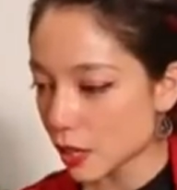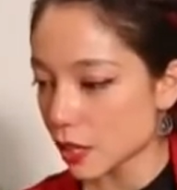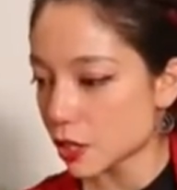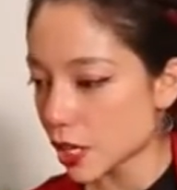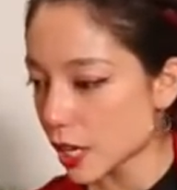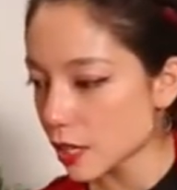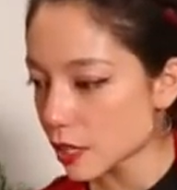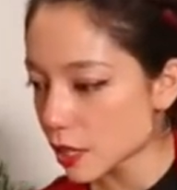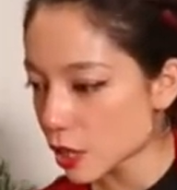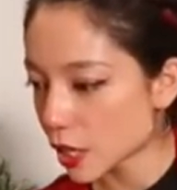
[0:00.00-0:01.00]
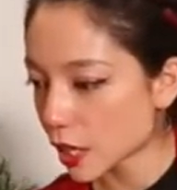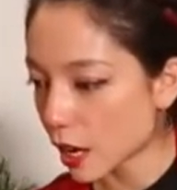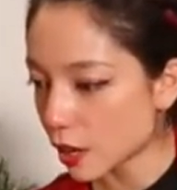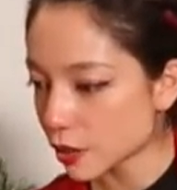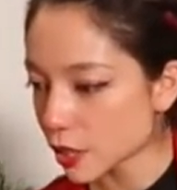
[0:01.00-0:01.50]
a chance, check
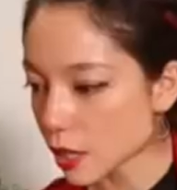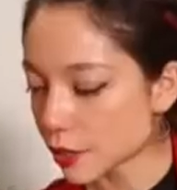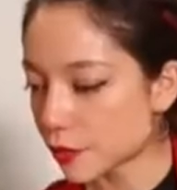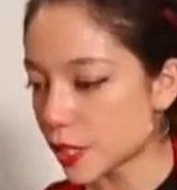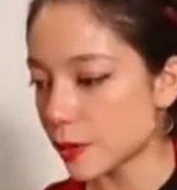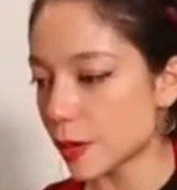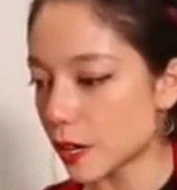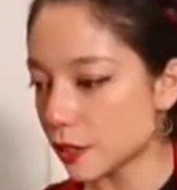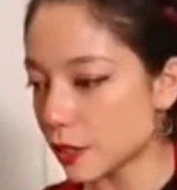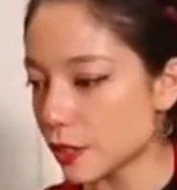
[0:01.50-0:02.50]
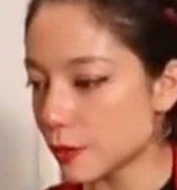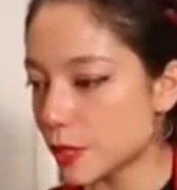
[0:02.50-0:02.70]
out Dr. Fatima on YouTube.